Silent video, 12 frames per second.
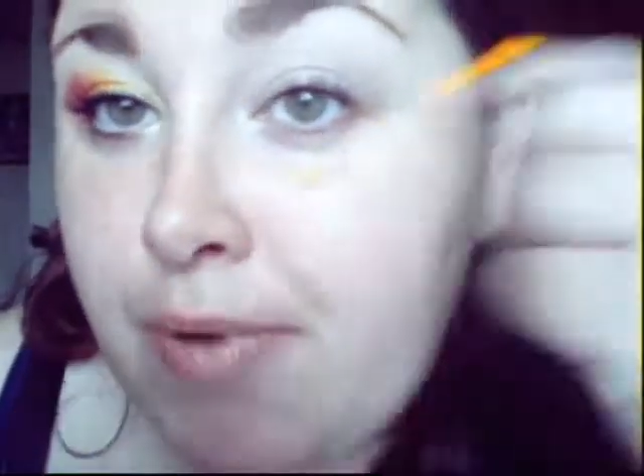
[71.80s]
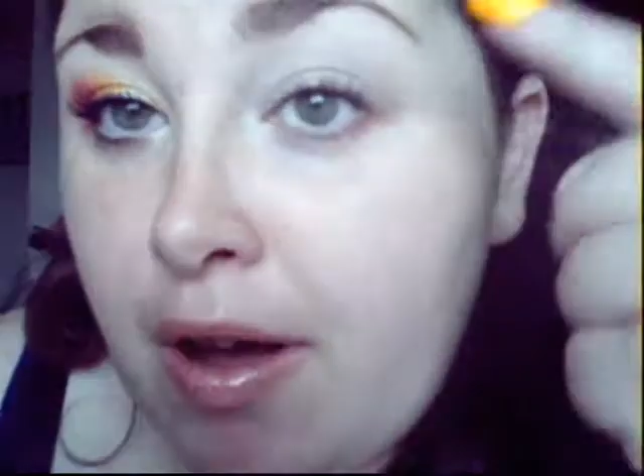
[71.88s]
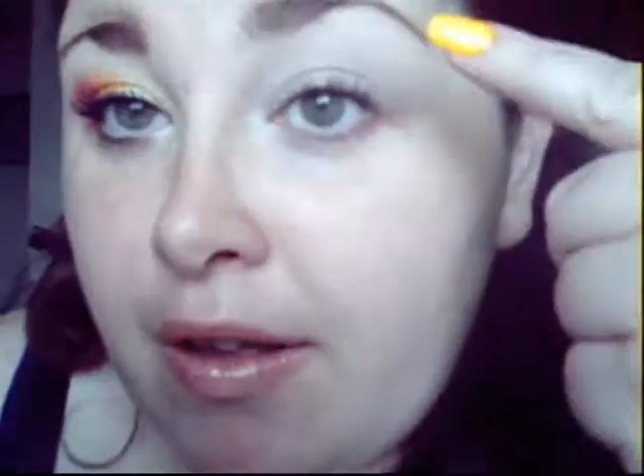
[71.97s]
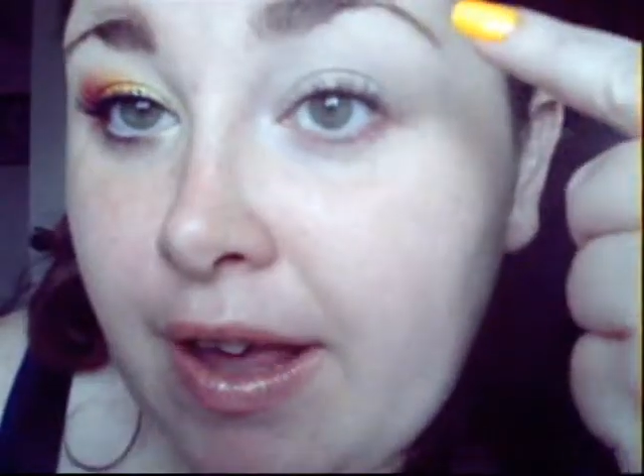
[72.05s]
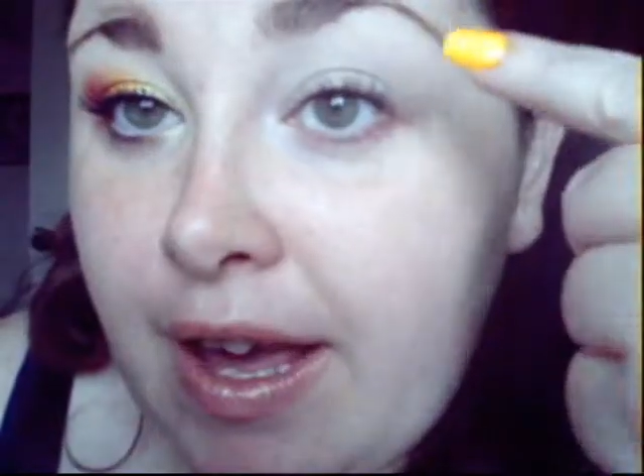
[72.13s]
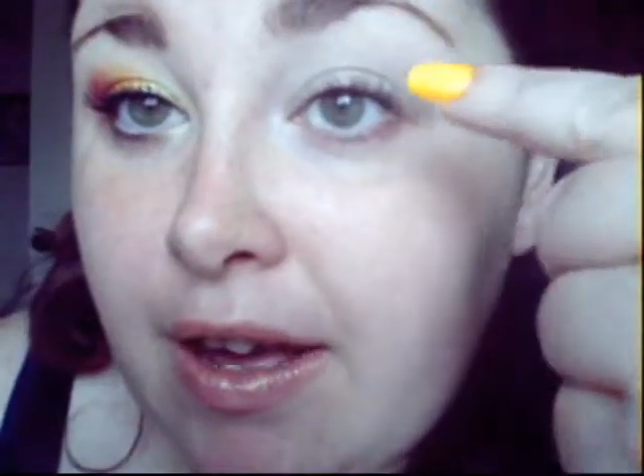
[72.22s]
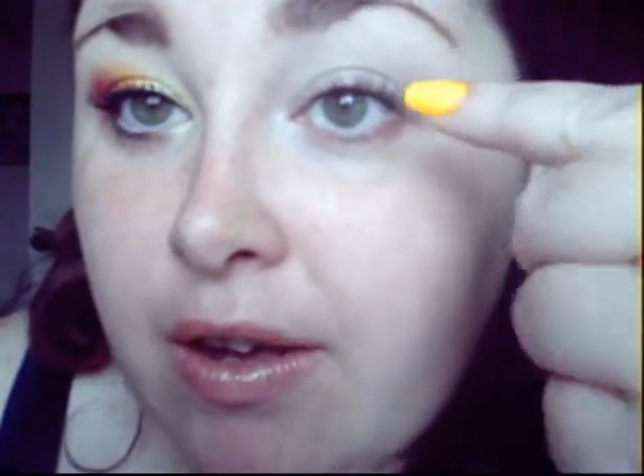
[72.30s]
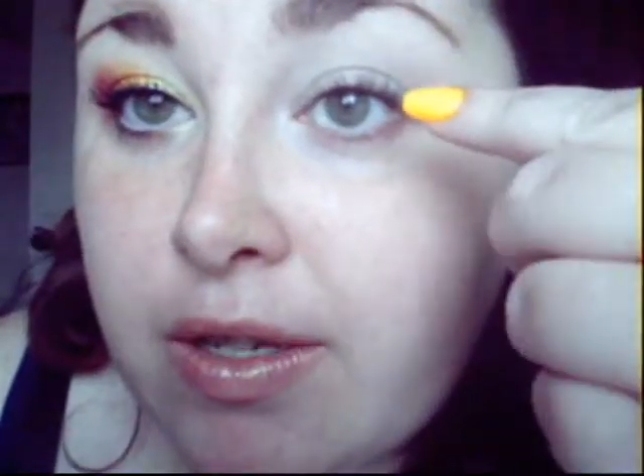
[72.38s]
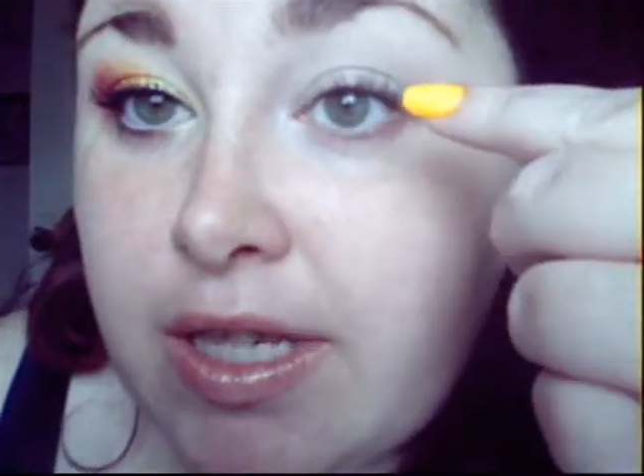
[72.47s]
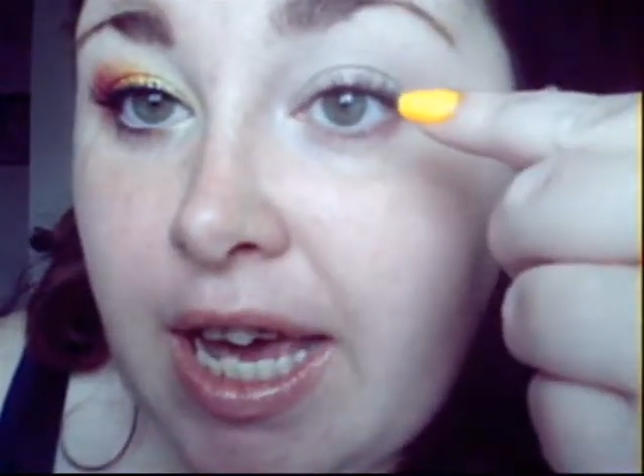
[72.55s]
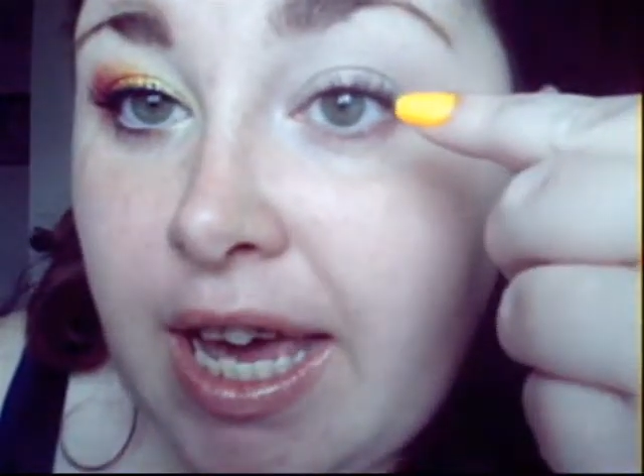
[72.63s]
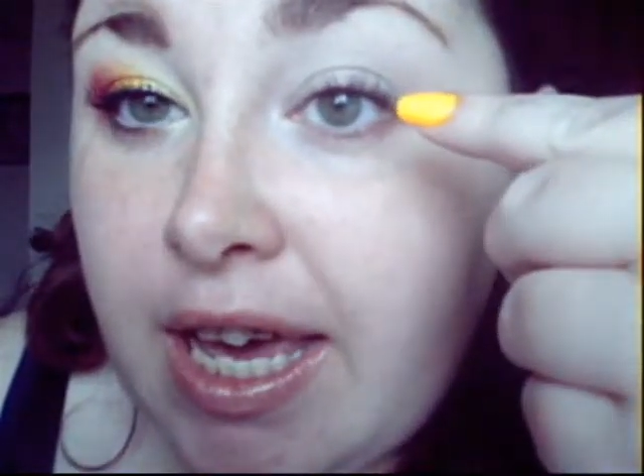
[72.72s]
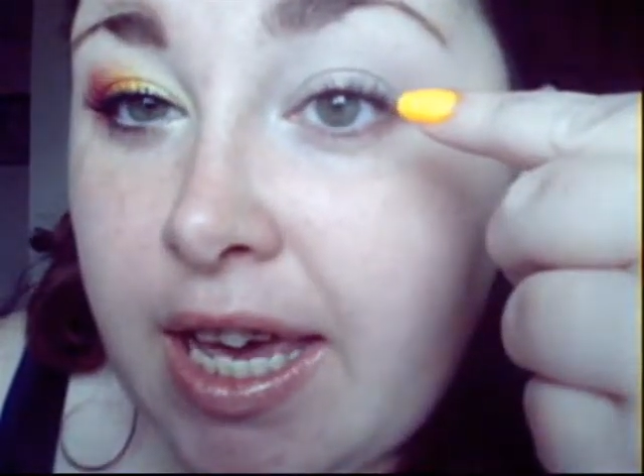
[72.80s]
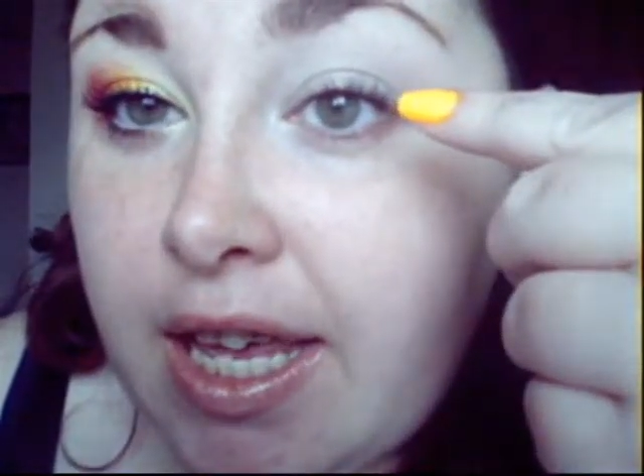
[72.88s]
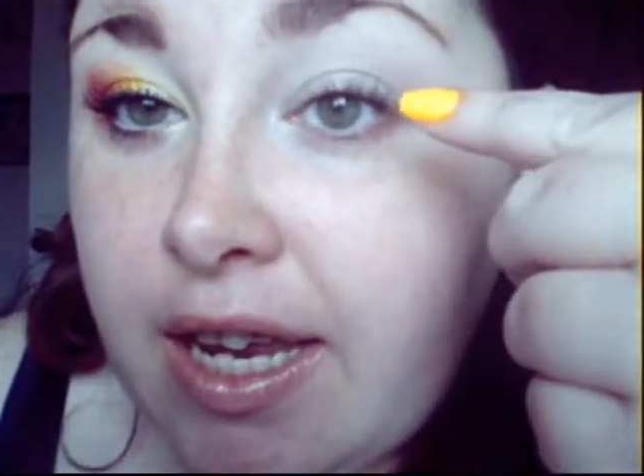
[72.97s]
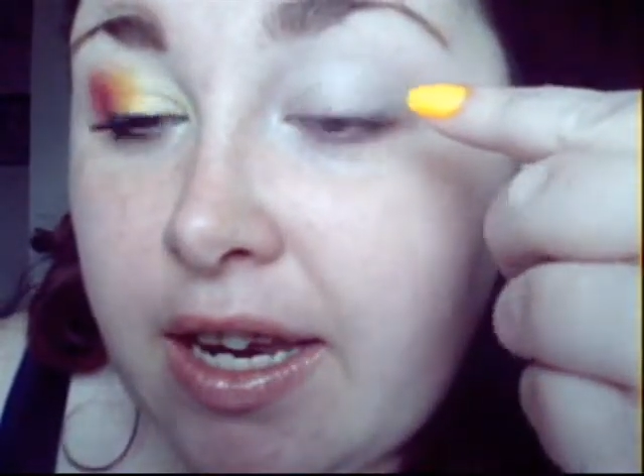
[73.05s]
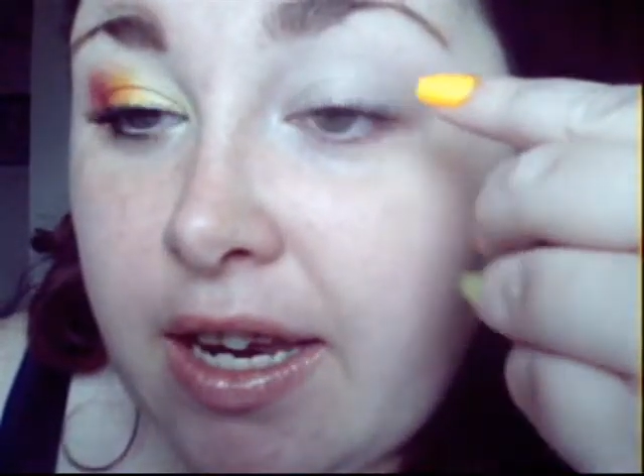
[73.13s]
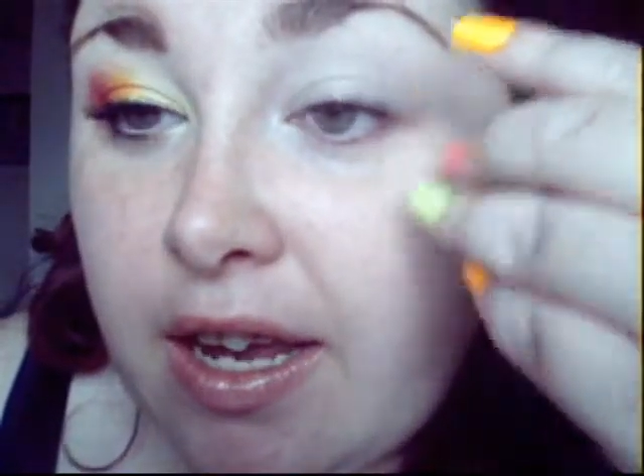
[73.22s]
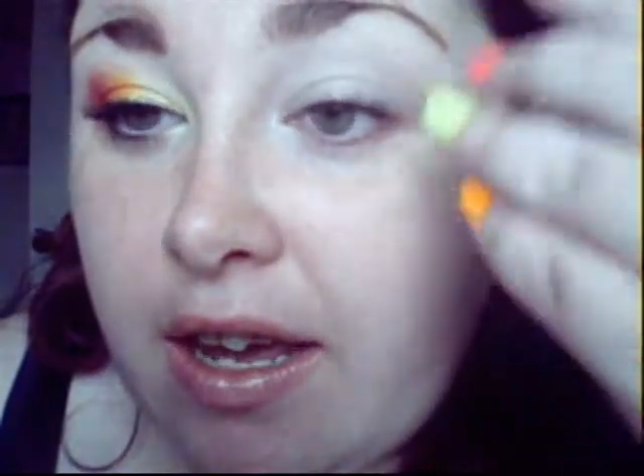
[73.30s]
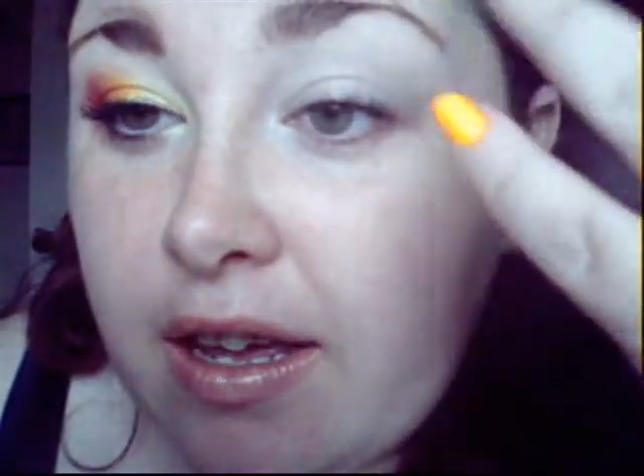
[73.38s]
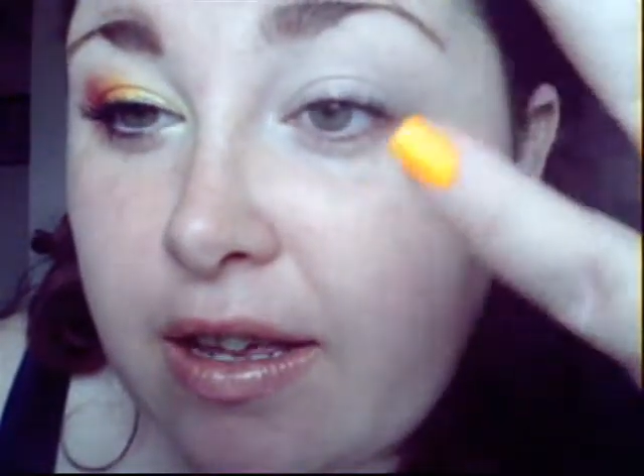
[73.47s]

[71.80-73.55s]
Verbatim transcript: fallout and